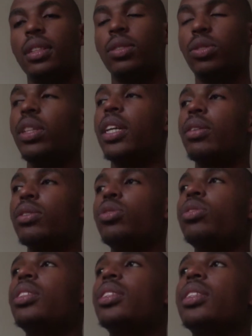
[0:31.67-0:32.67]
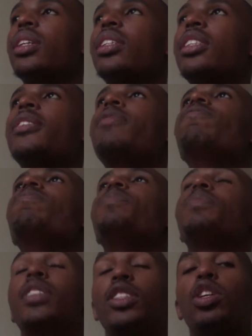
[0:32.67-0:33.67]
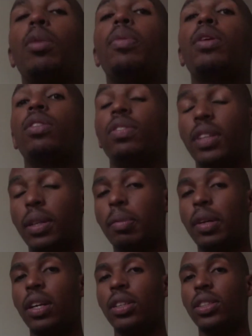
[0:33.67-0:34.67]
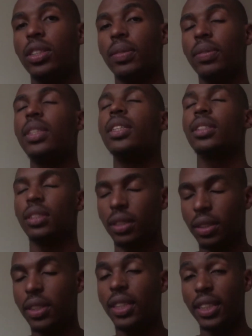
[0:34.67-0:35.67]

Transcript: today I want to discuss the topic of rape culture. Yes,